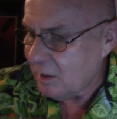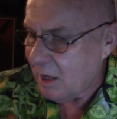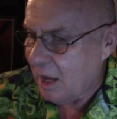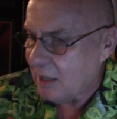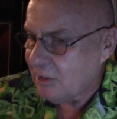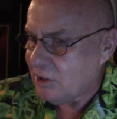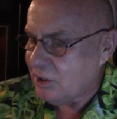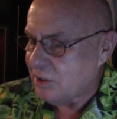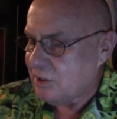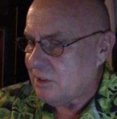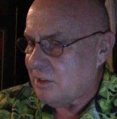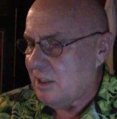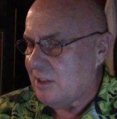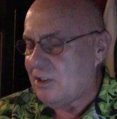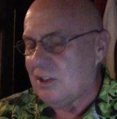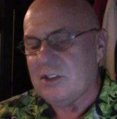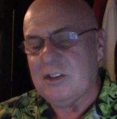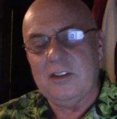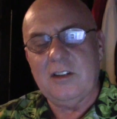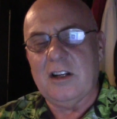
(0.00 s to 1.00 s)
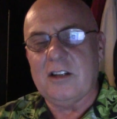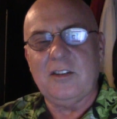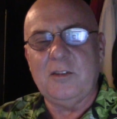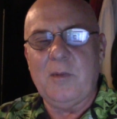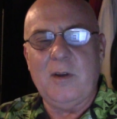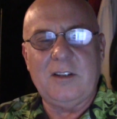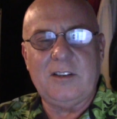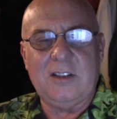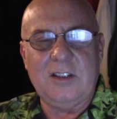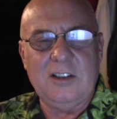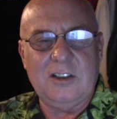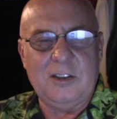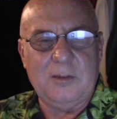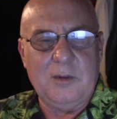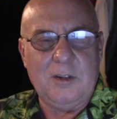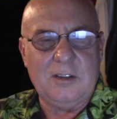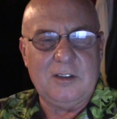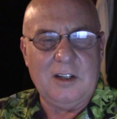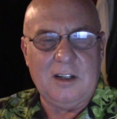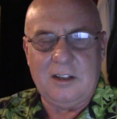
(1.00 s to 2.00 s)
It just doesn't make sense to
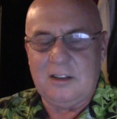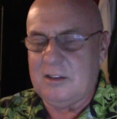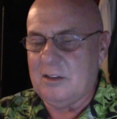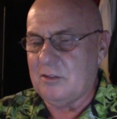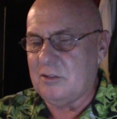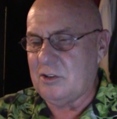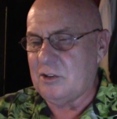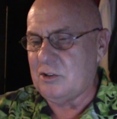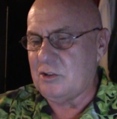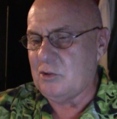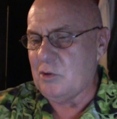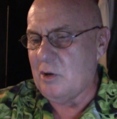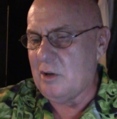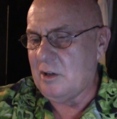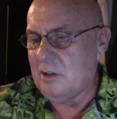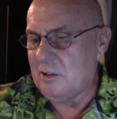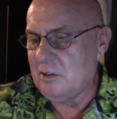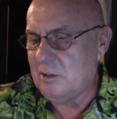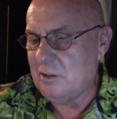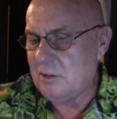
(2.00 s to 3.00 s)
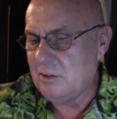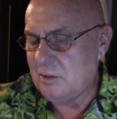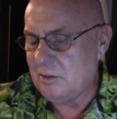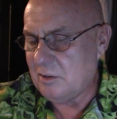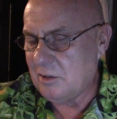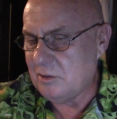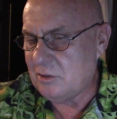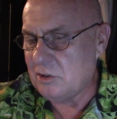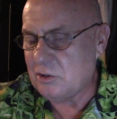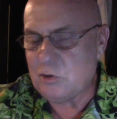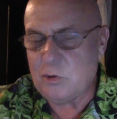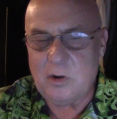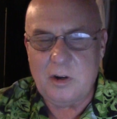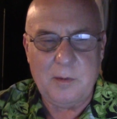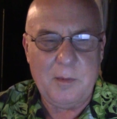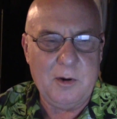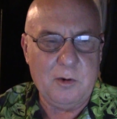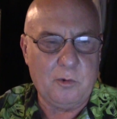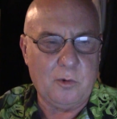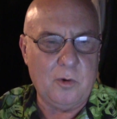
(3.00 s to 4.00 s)
me. It's like they're just trying
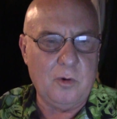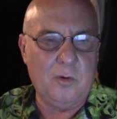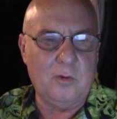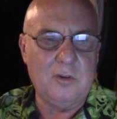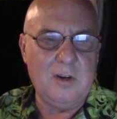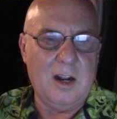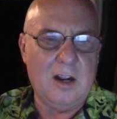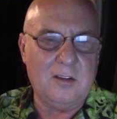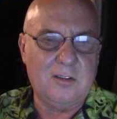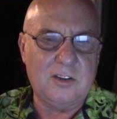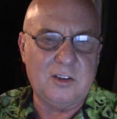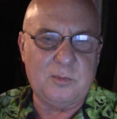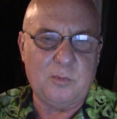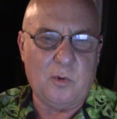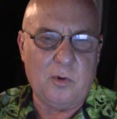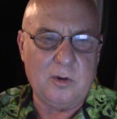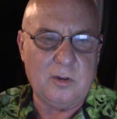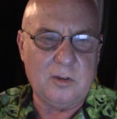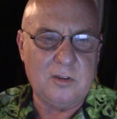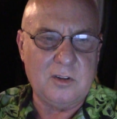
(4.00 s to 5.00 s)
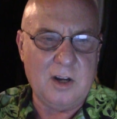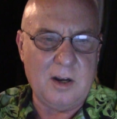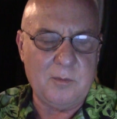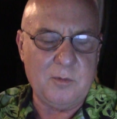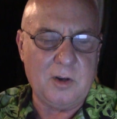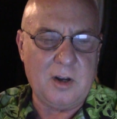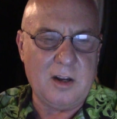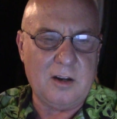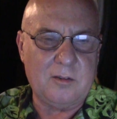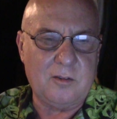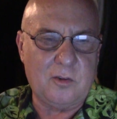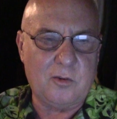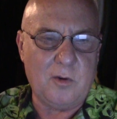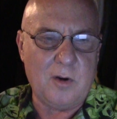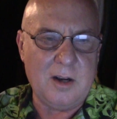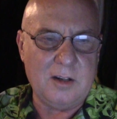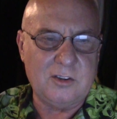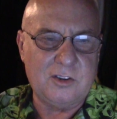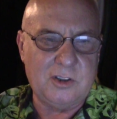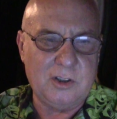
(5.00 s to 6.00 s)
to be rude now at this point in time. You got
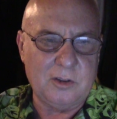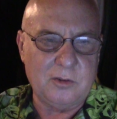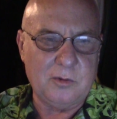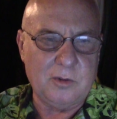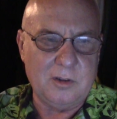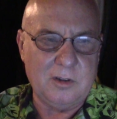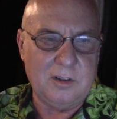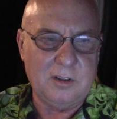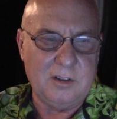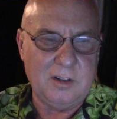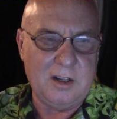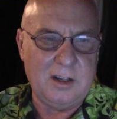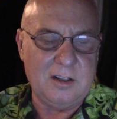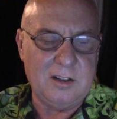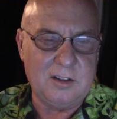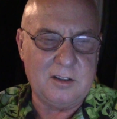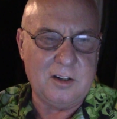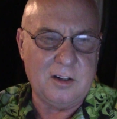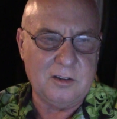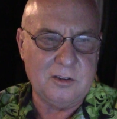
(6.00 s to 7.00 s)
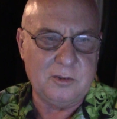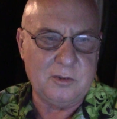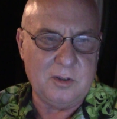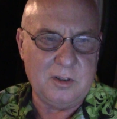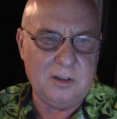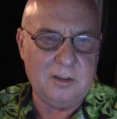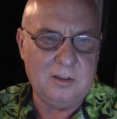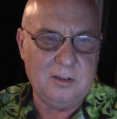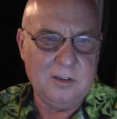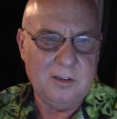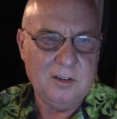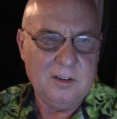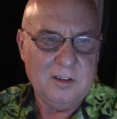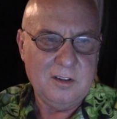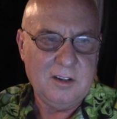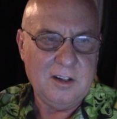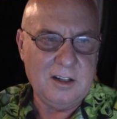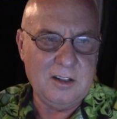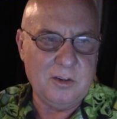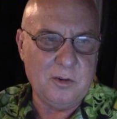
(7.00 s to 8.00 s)
grandchildren in the country
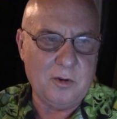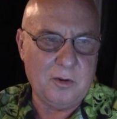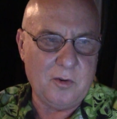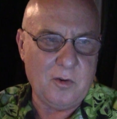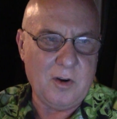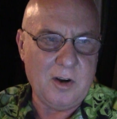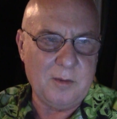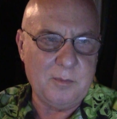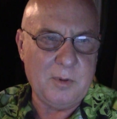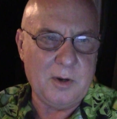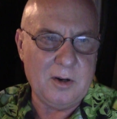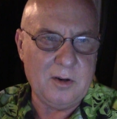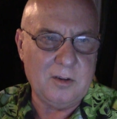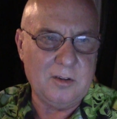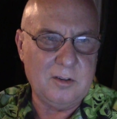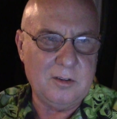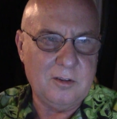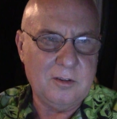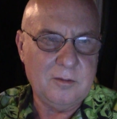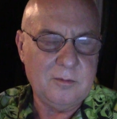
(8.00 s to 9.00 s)
and you're a grandparent.